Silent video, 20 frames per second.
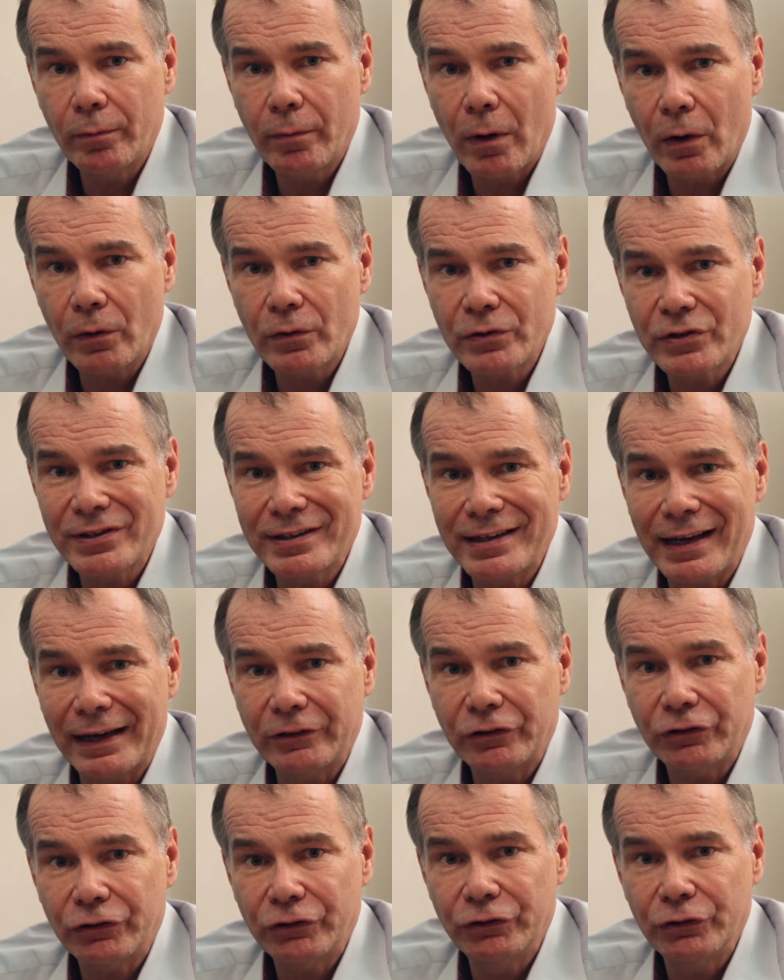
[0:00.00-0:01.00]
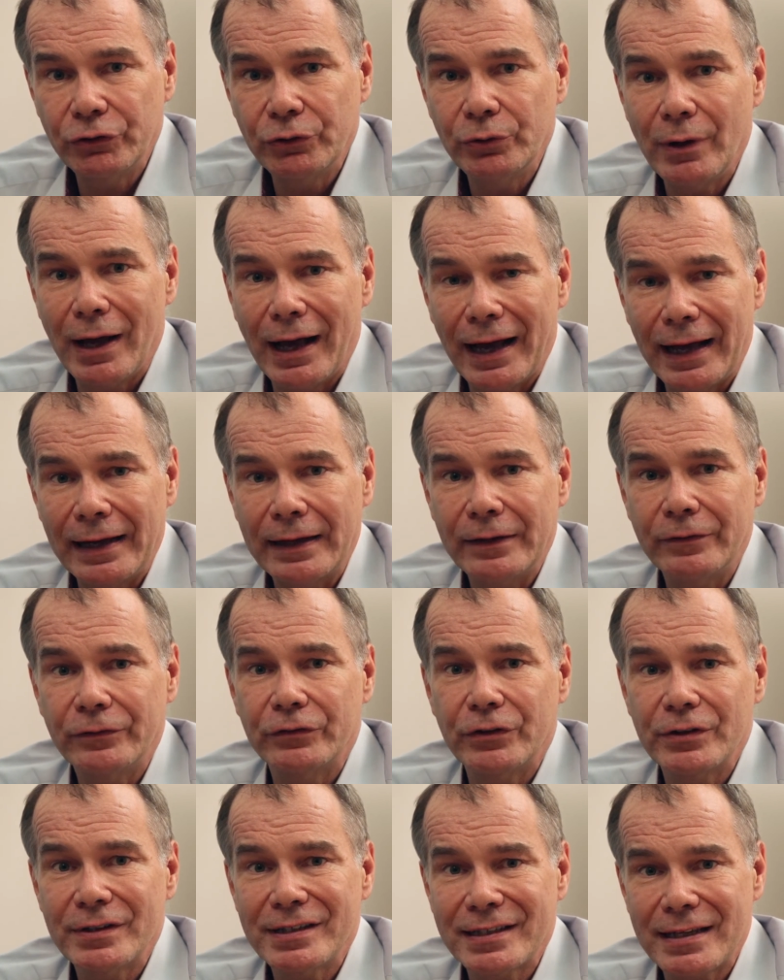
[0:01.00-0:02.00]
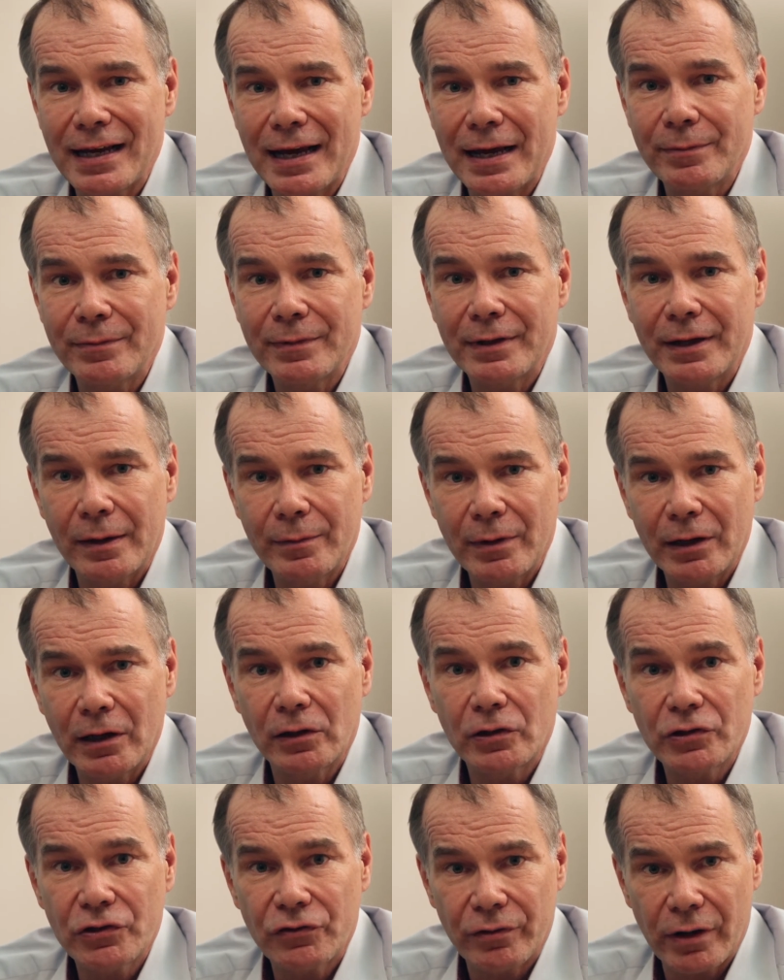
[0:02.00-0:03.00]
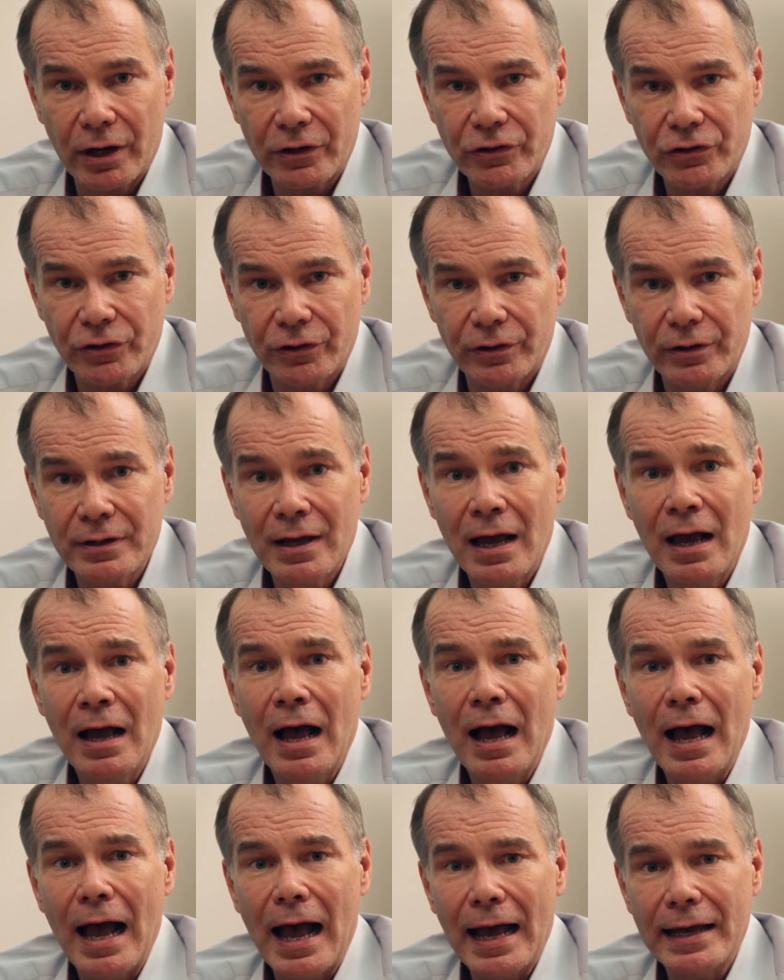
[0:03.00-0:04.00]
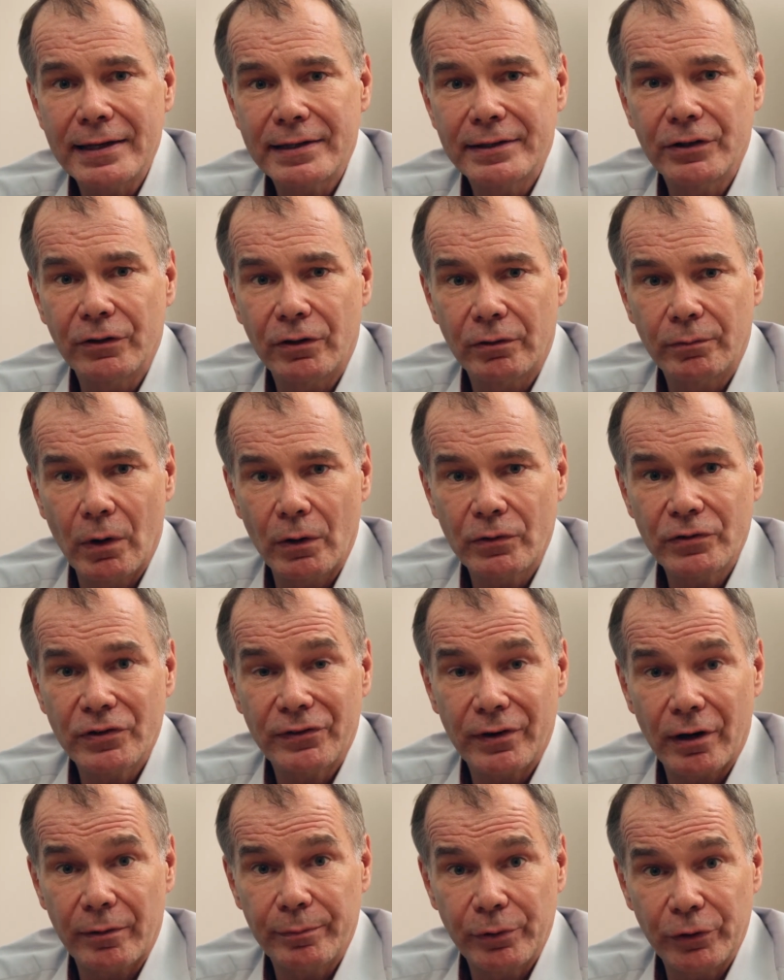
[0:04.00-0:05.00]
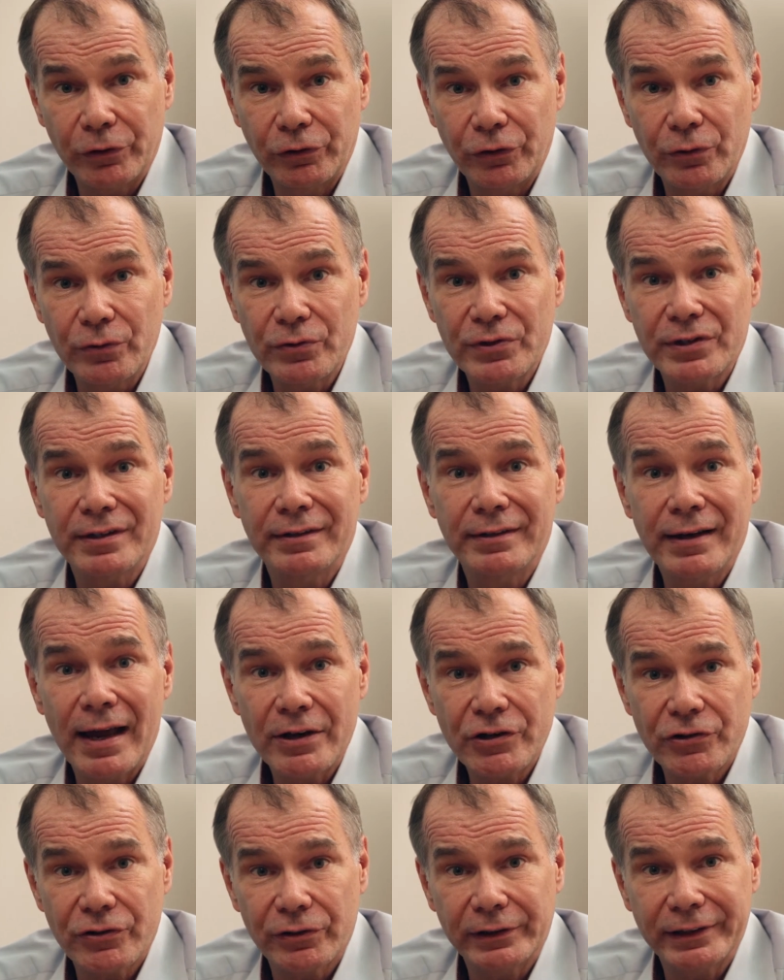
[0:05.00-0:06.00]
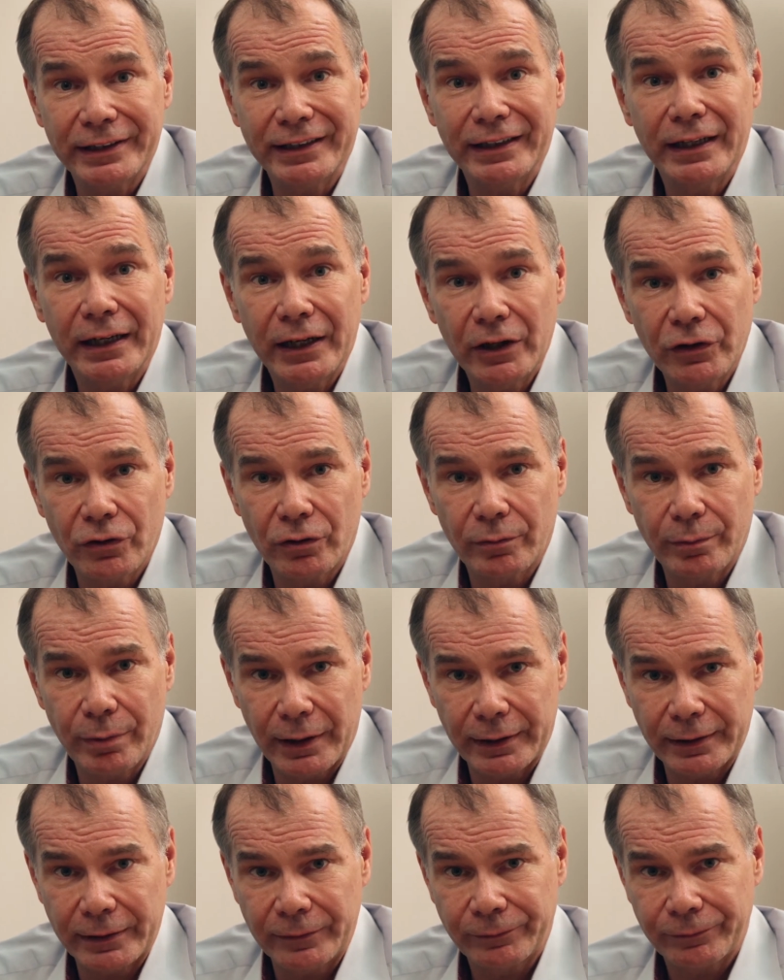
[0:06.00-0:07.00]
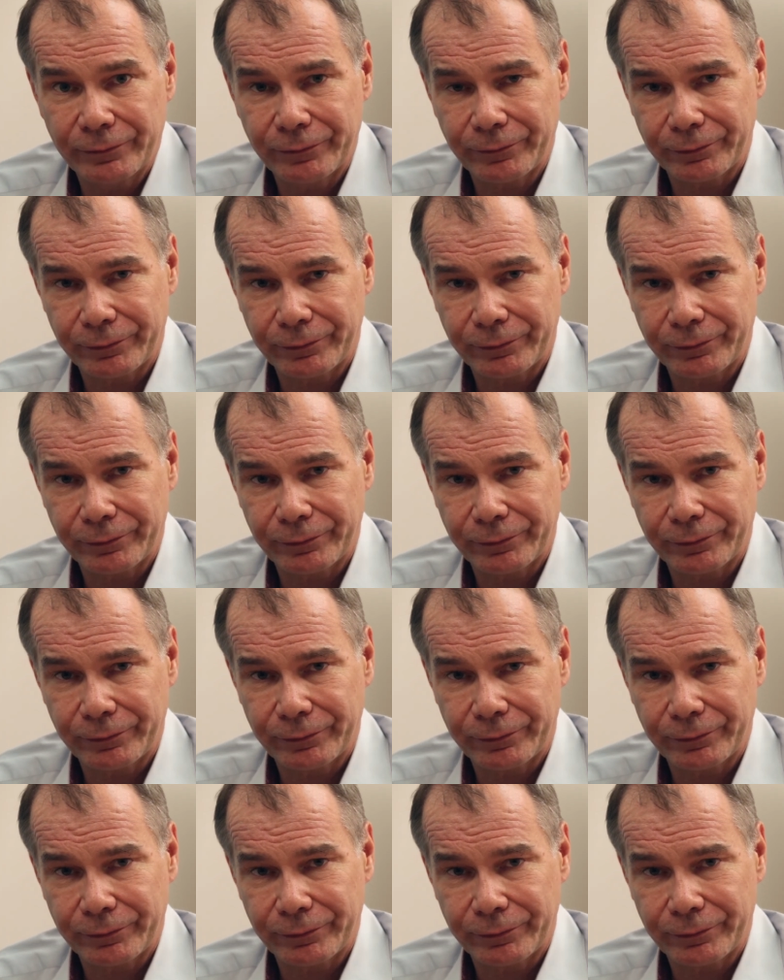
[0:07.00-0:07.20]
hormones that do have the same chemical structure as the hormones that are produced naturally in your body.